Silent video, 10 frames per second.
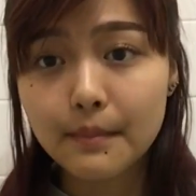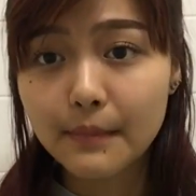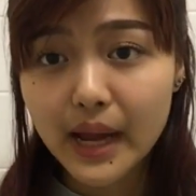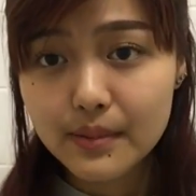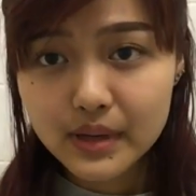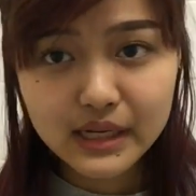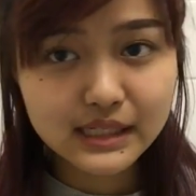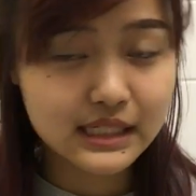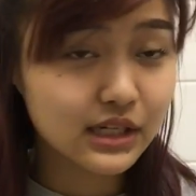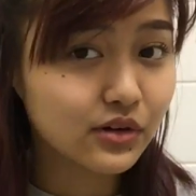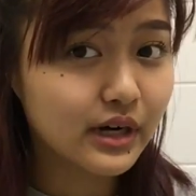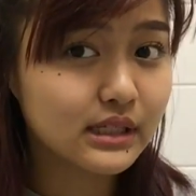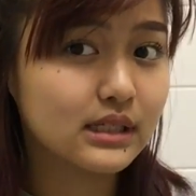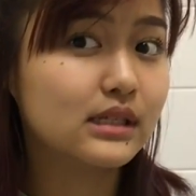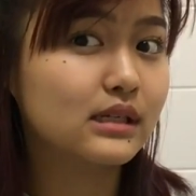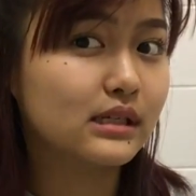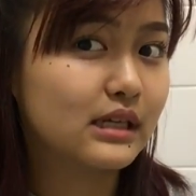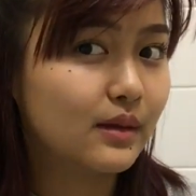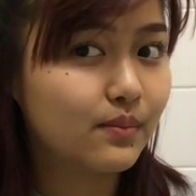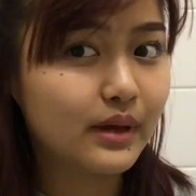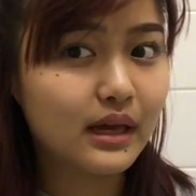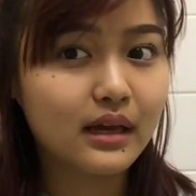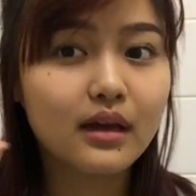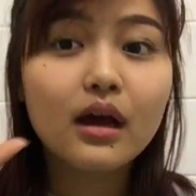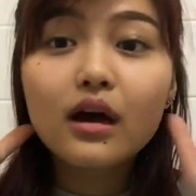My biggest secret to keeping,